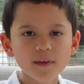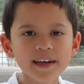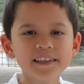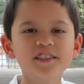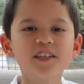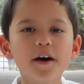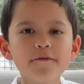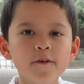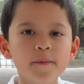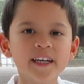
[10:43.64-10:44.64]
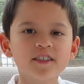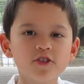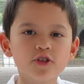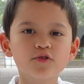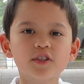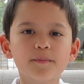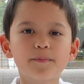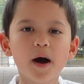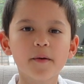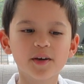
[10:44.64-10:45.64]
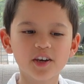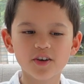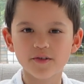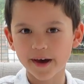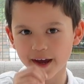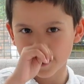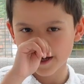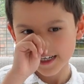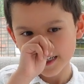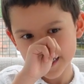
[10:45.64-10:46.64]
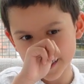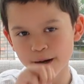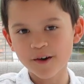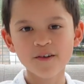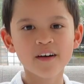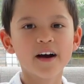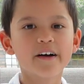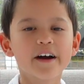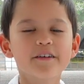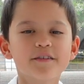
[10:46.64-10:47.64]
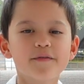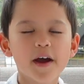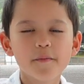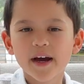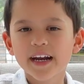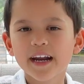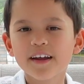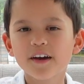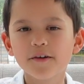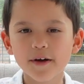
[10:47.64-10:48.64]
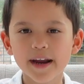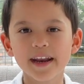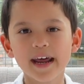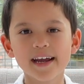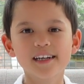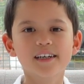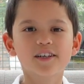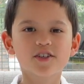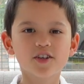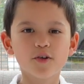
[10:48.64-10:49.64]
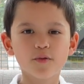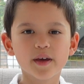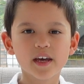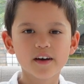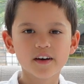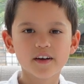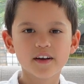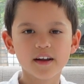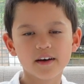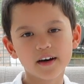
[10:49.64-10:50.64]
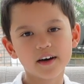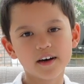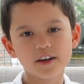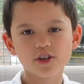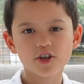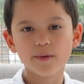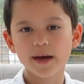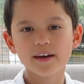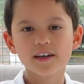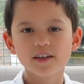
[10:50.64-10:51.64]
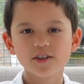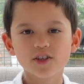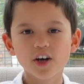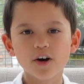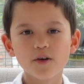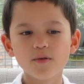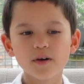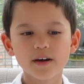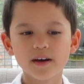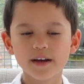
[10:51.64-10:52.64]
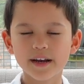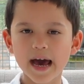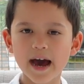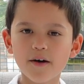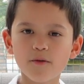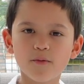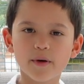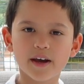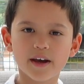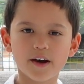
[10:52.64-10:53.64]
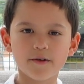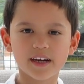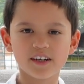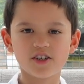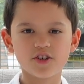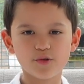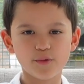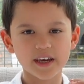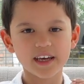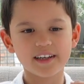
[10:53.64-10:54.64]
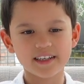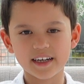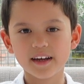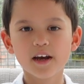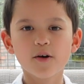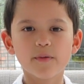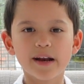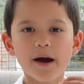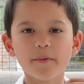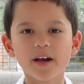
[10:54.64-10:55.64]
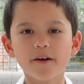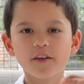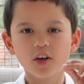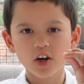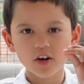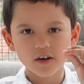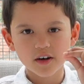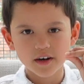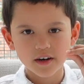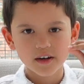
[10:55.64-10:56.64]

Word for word: It's time for me to do some barbecuing, so I'm going to invite my nanny and granddad so we can uh, do it. So now we're going to eat it. Now we're going to cook.